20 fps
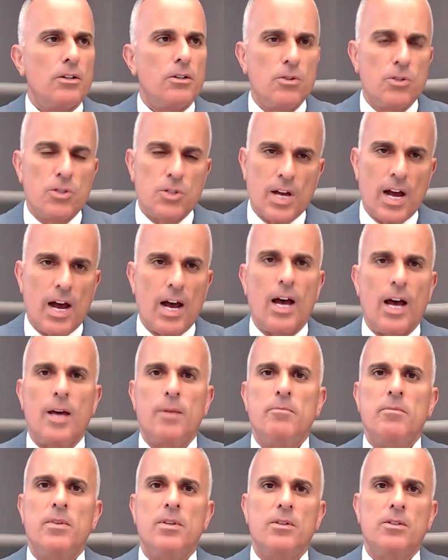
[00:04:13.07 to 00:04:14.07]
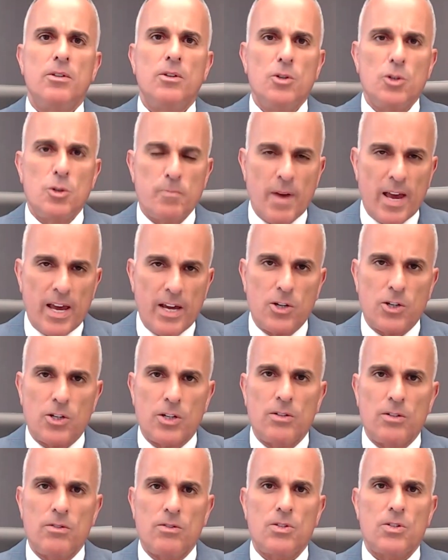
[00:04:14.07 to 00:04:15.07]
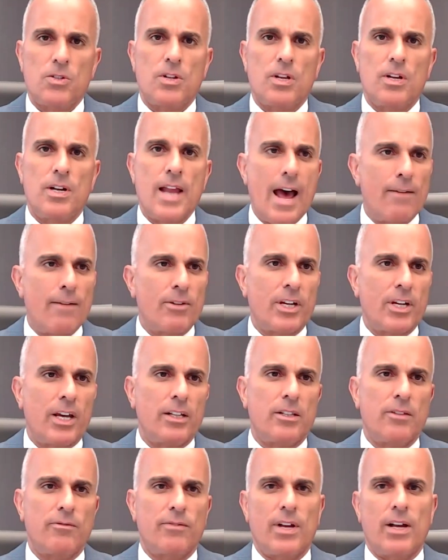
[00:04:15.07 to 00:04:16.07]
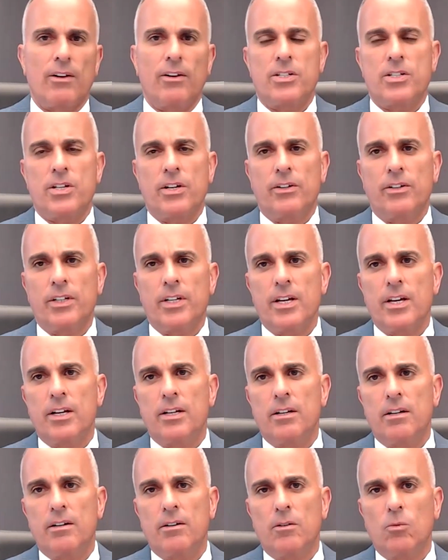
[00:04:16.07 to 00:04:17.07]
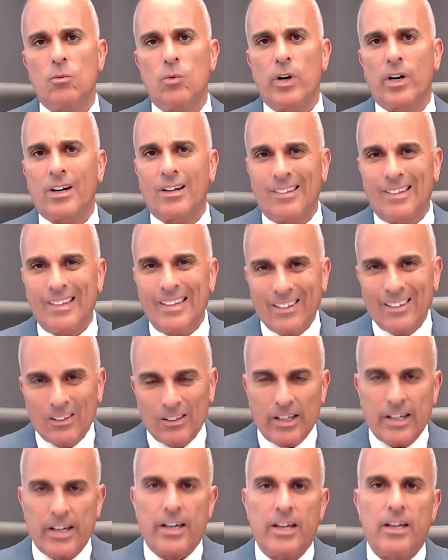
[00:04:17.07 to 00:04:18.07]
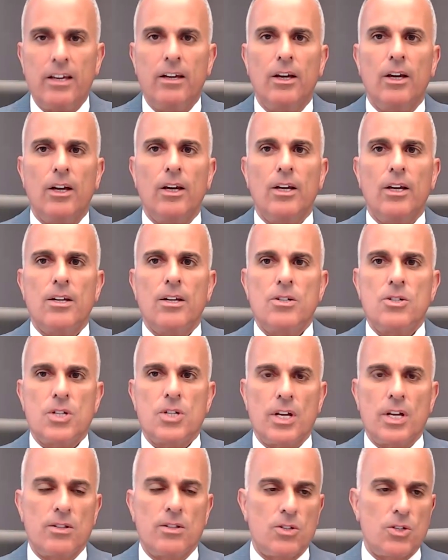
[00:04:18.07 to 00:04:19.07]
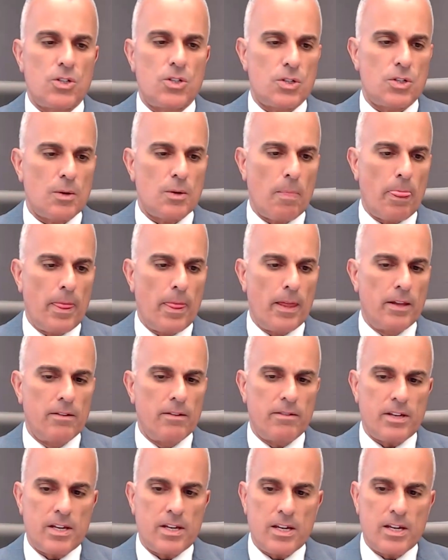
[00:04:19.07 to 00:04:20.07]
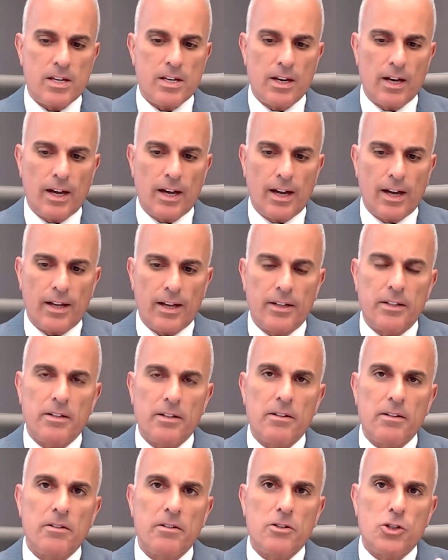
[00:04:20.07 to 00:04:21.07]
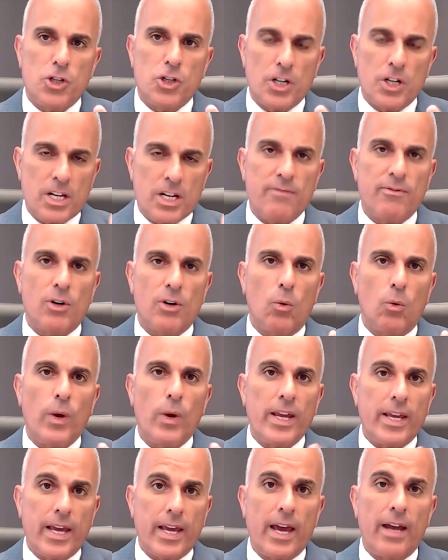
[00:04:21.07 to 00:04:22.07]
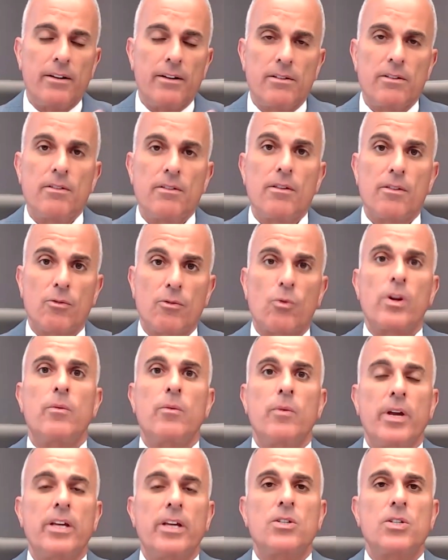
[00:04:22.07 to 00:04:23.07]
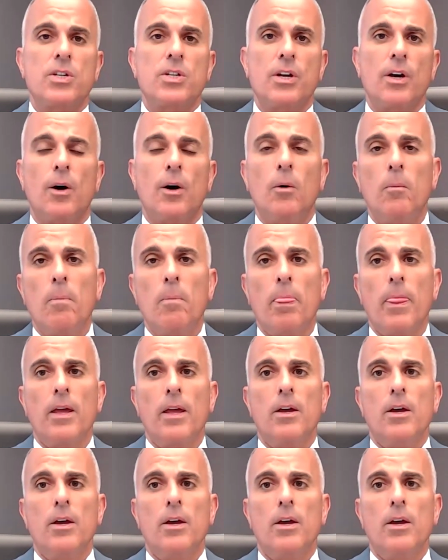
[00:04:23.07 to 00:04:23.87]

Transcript: use time, use patience to navigate the volatility. And we're clearly, since the Geneva weekend 3 weeks ago,